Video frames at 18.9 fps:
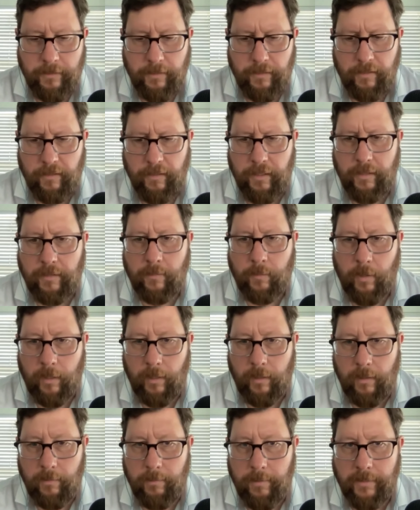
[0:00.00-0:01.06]
are as
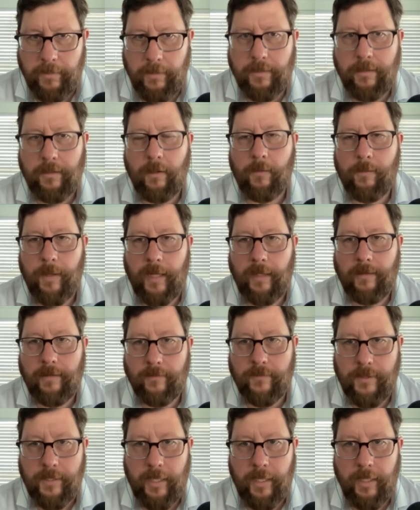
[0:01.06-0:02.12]
well, about the slow pace of
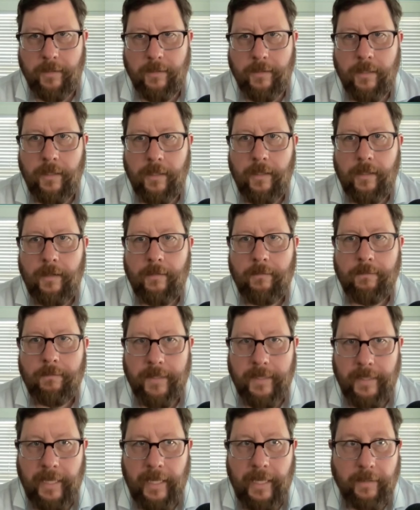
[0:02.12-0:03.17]
change.
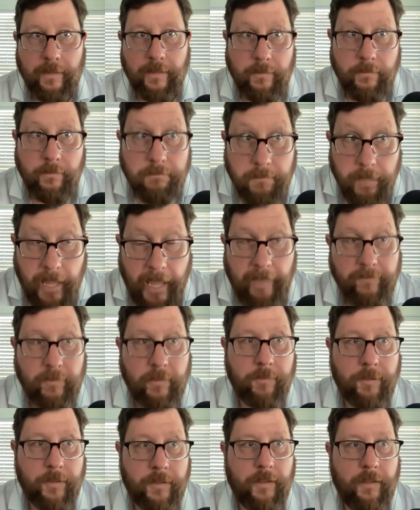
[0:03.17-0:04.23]
But again,
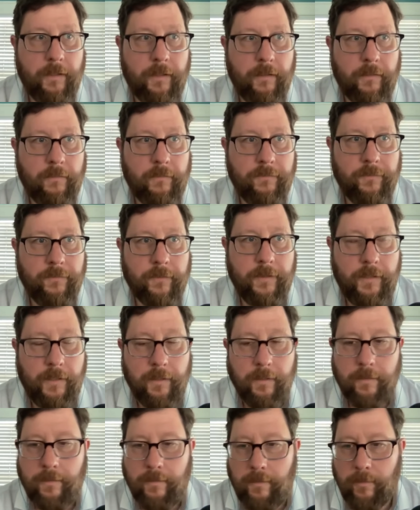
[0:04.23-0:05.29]
having been here for
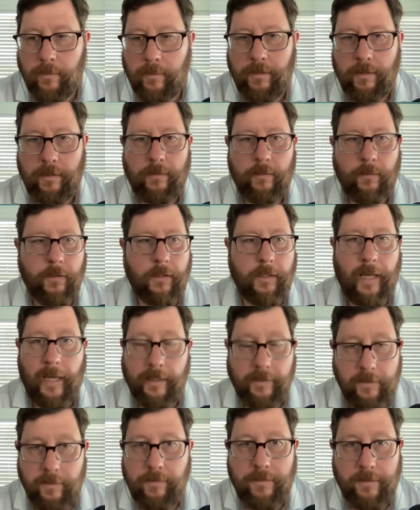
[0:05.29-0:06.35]
years doing this work, I
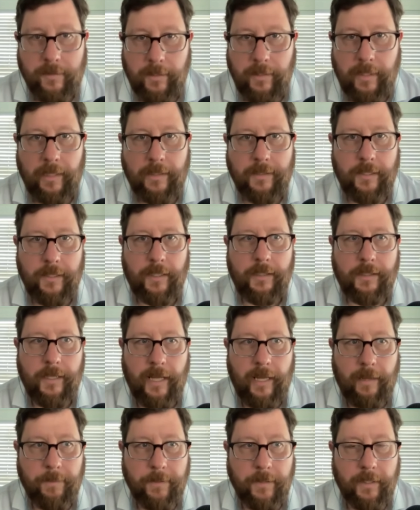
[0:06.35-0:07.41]
do see that change
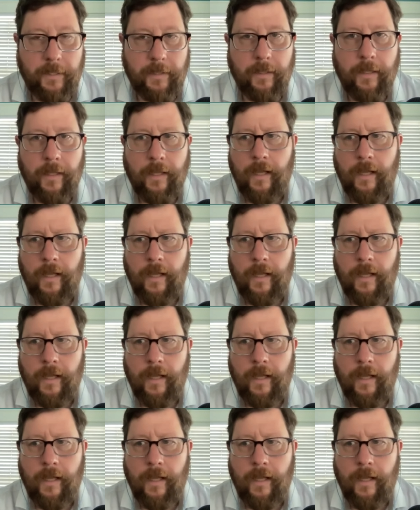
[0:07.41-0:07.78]
happening.